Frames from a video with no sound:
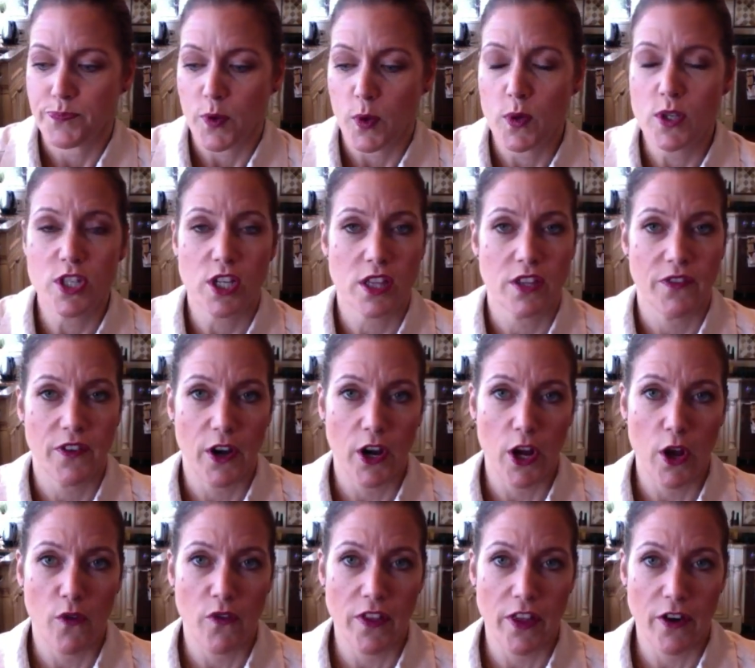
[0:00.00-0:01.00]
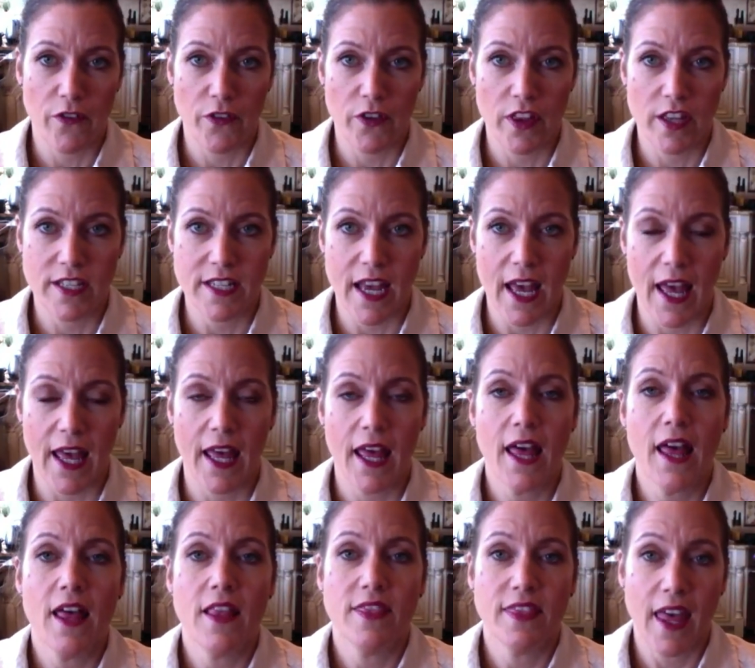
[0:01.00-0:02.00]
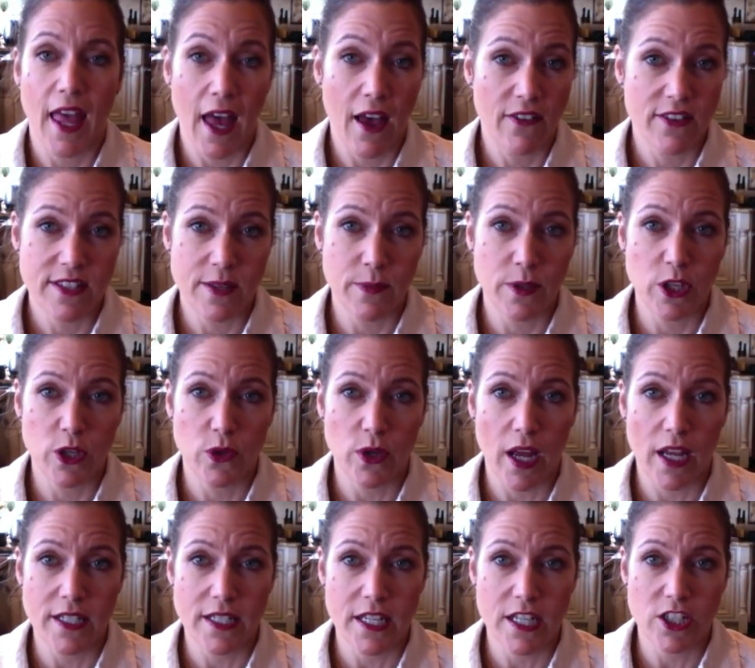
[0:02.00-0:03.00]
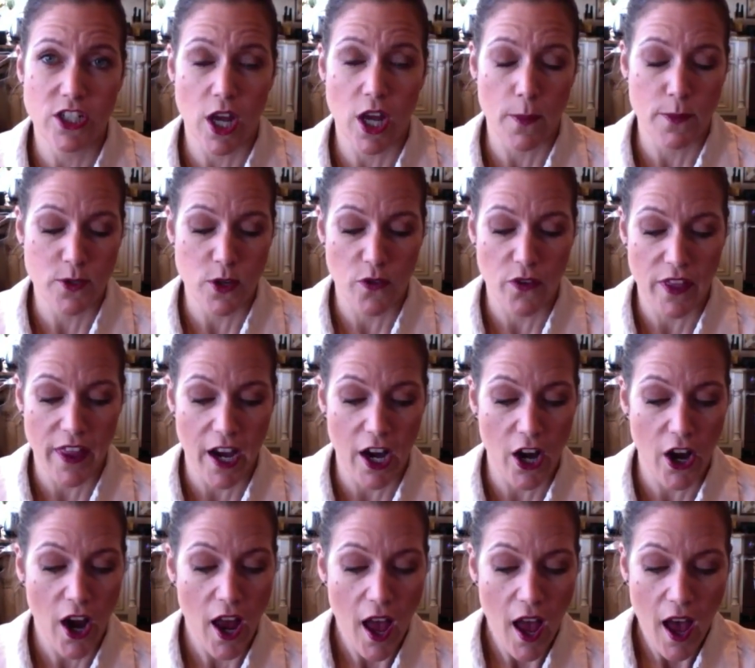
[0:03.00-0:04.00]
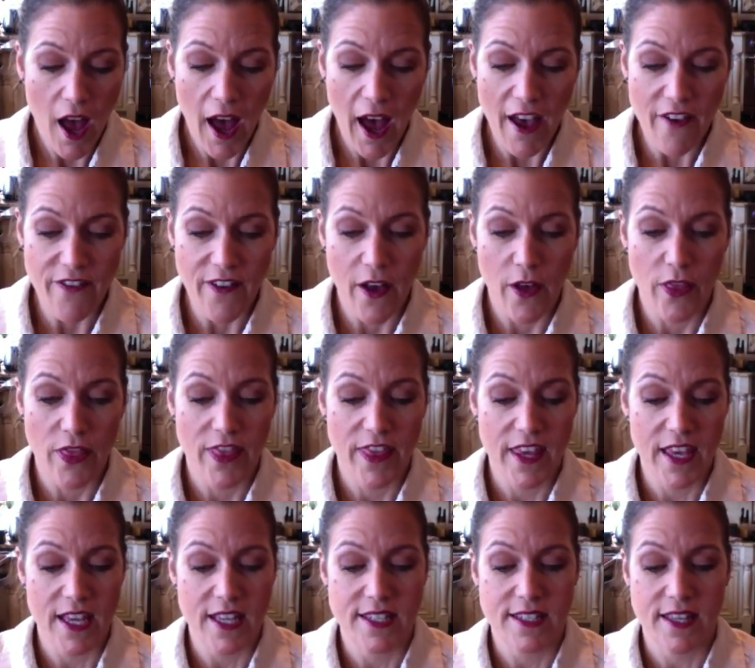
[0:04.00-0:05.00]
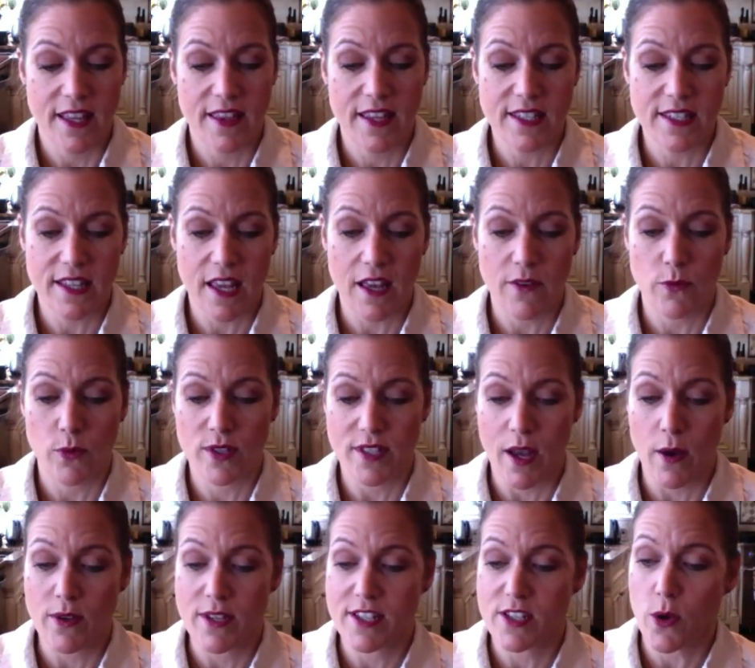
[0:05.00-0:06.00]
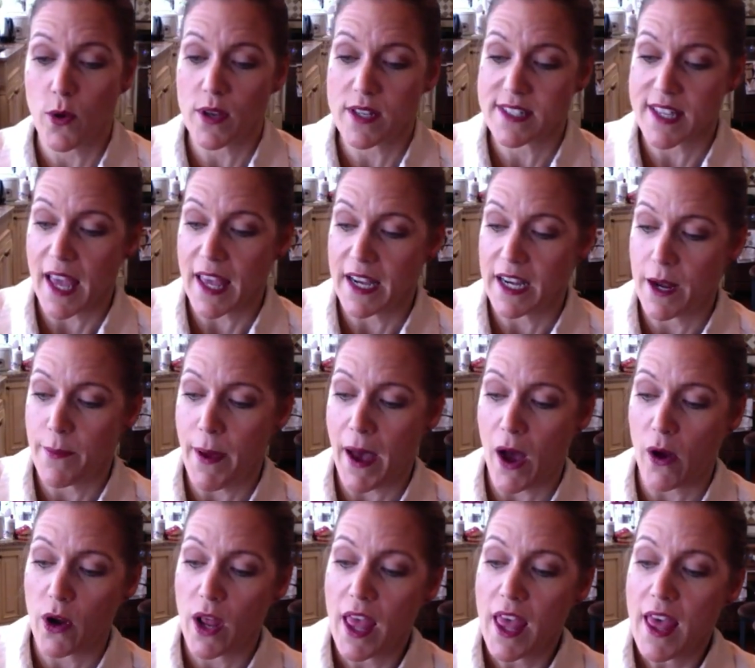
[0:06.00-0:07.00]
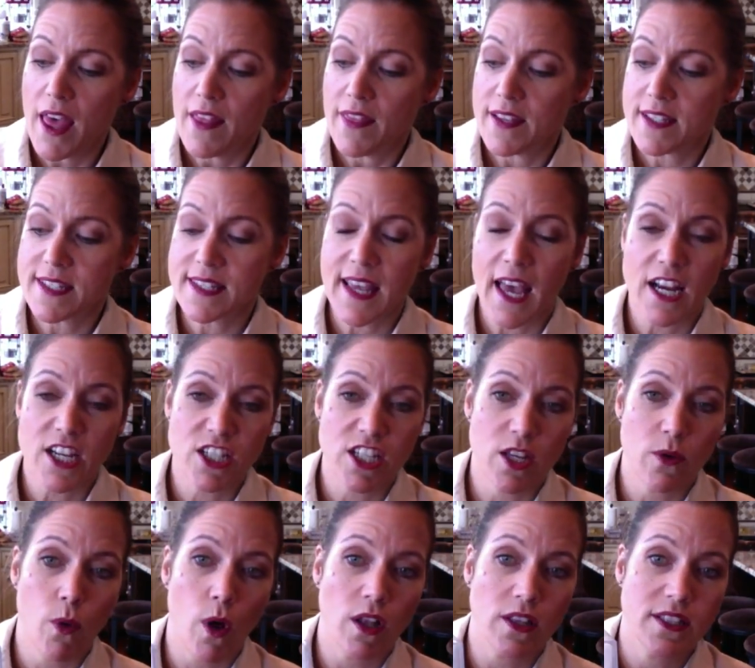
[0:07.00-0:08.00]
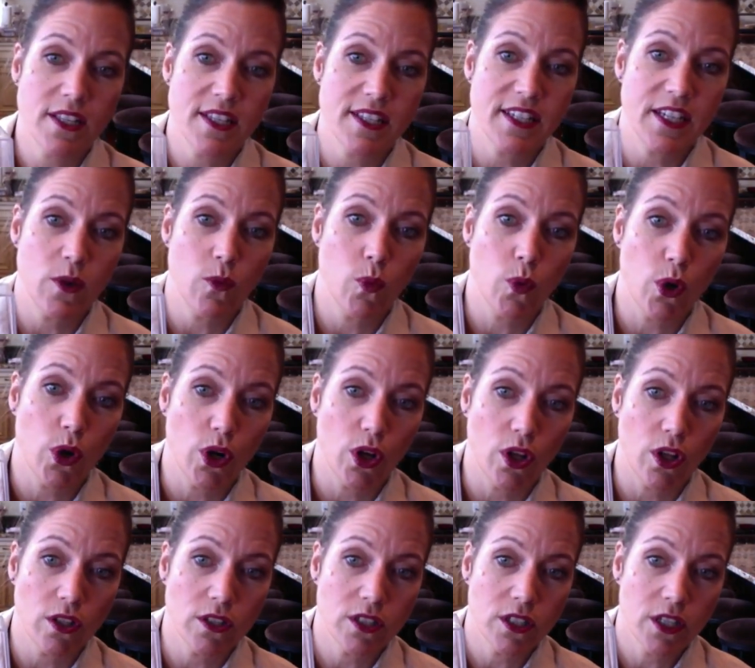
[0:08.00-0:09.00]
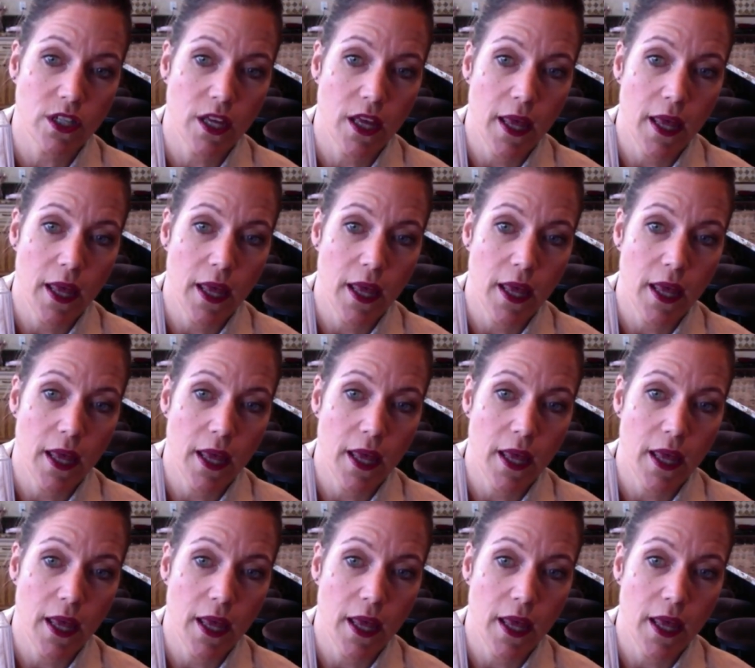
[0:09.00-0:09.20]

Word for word: We took the ferry over there for the day. They have some cute antique shops over there. I found this, and I was so excited about. This is actually Walt Disney World,